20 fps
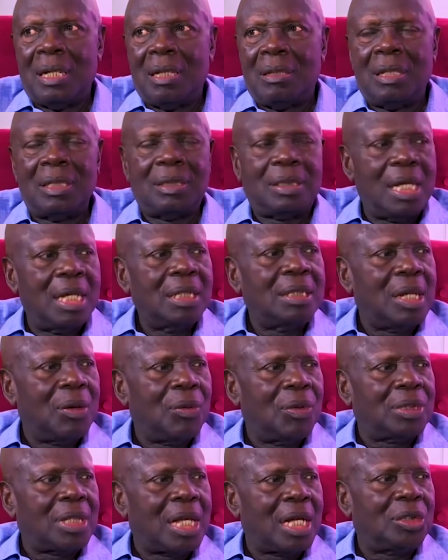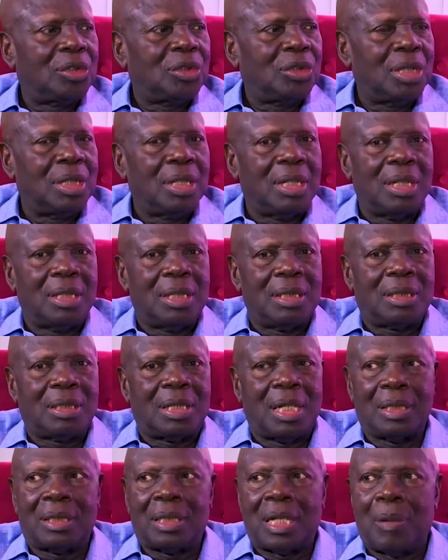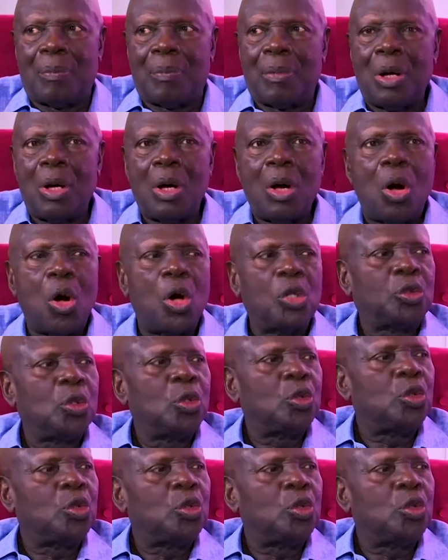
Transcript: the center was actually set up also